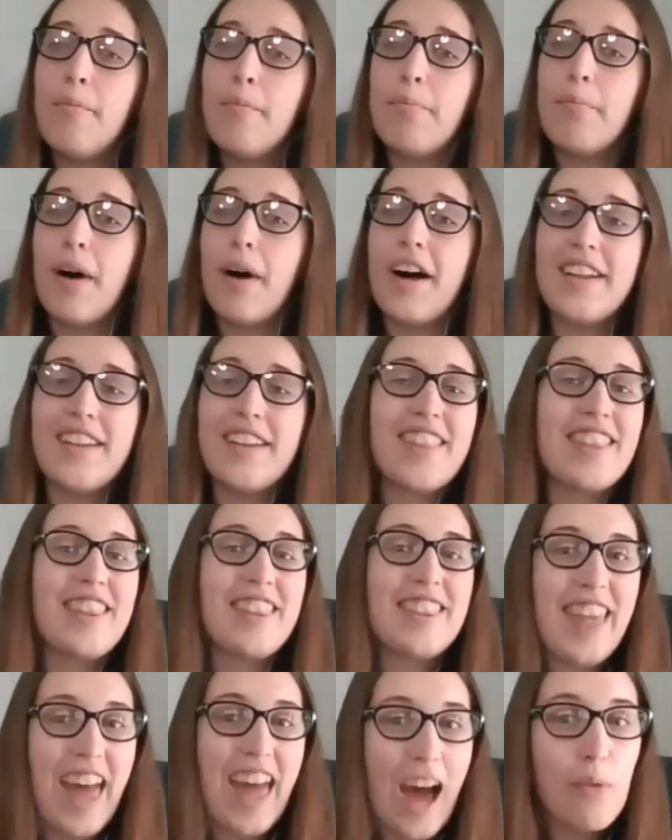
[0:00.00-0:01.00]
But
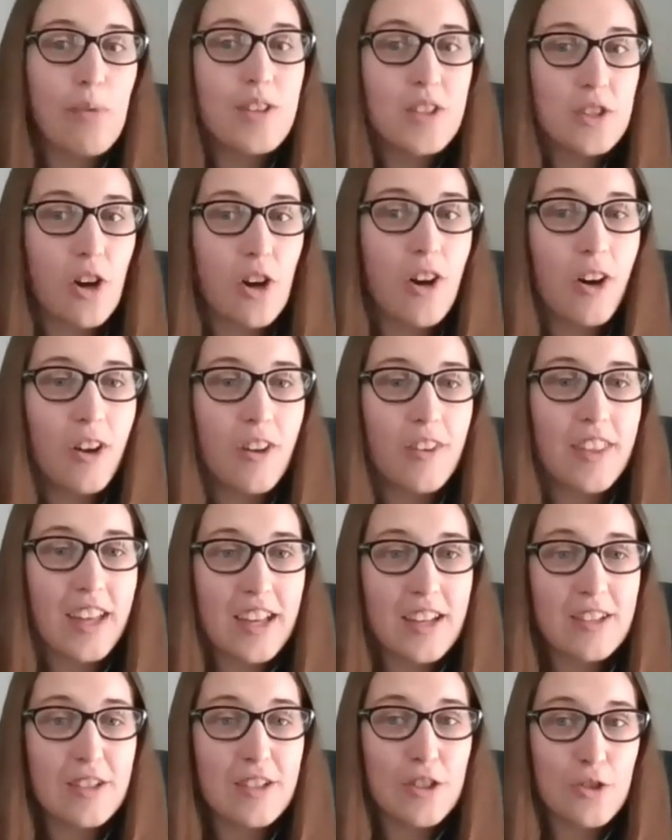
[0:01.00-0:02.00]
that was all
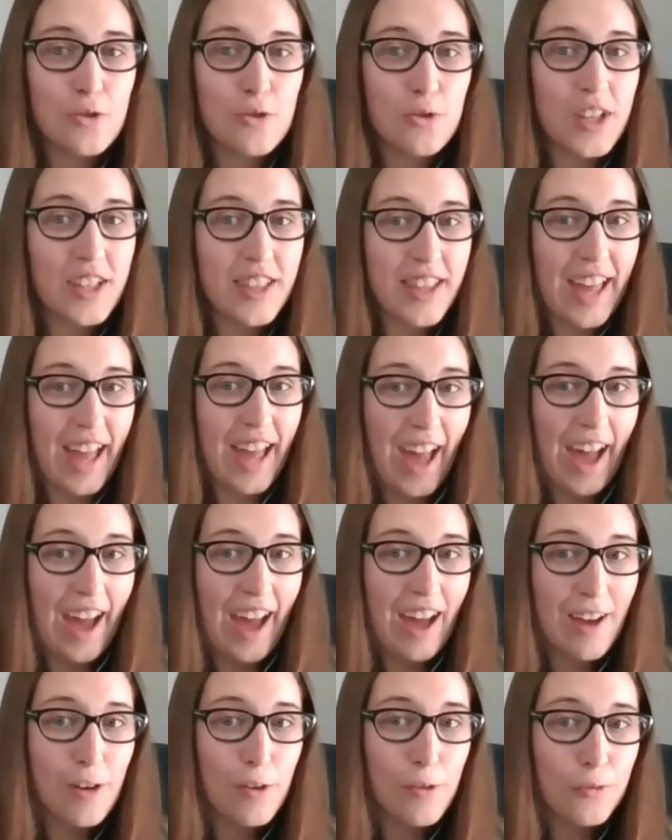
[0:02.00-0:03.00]
the industry they
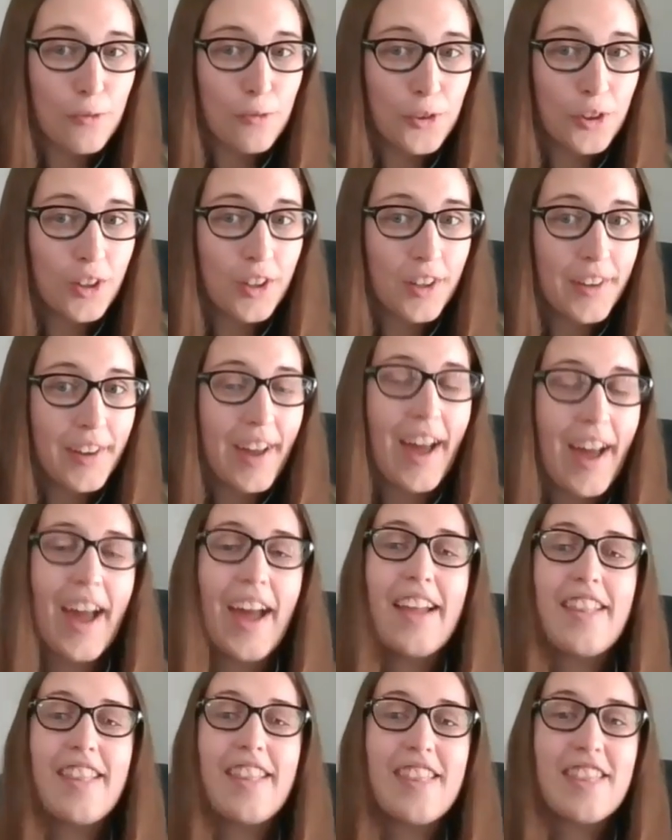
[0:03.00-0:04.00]
have.
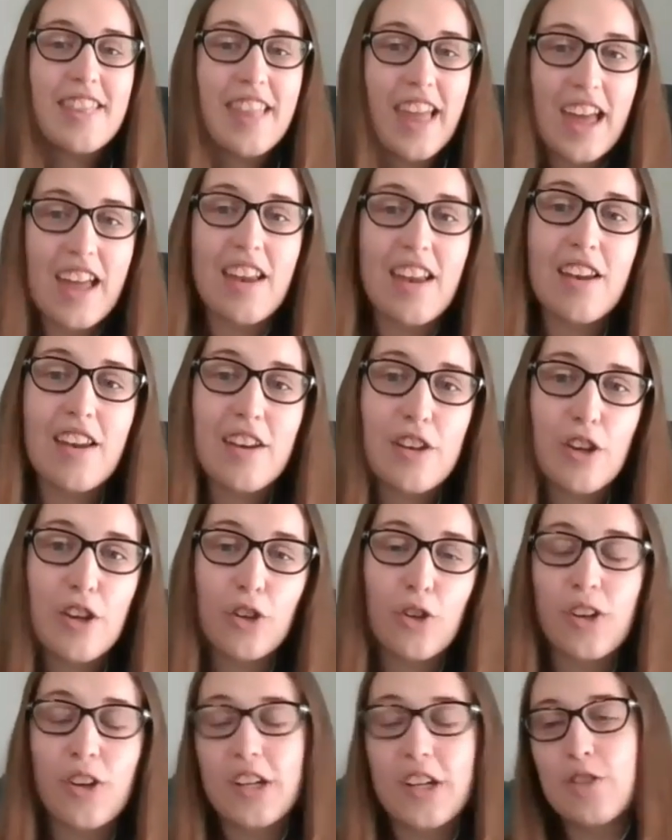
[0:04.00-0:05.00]
And then you're
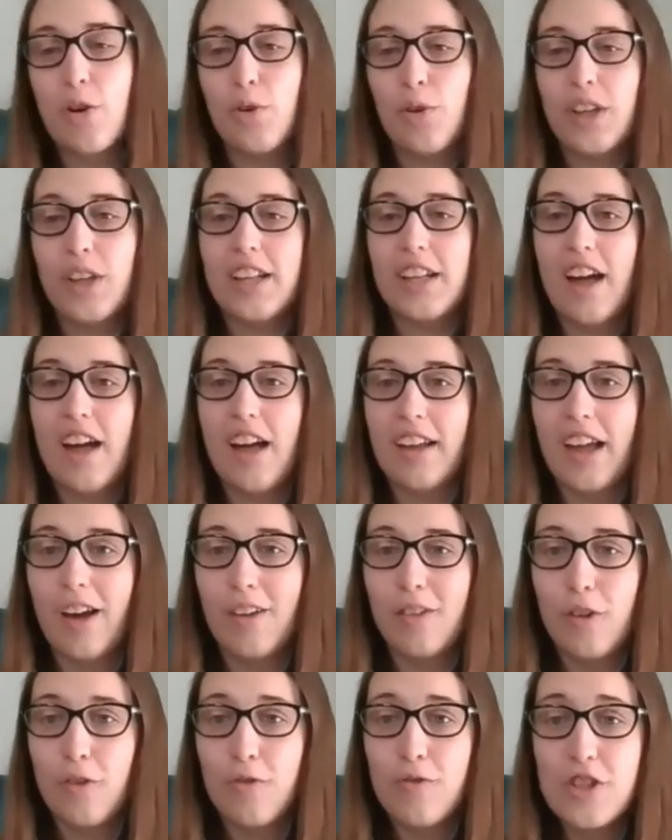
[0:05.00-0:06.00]
going to totally knock
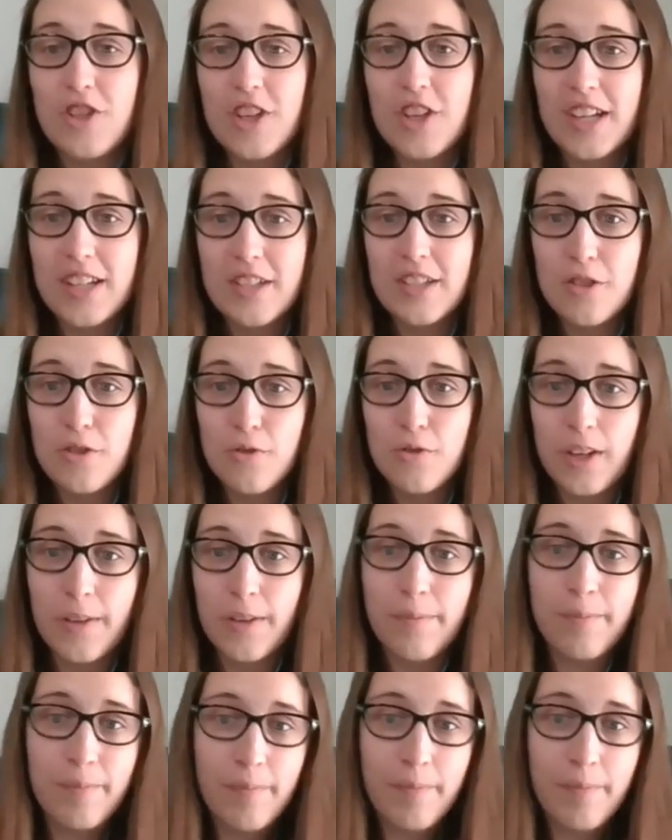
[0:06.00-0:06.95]
out the fishing industry.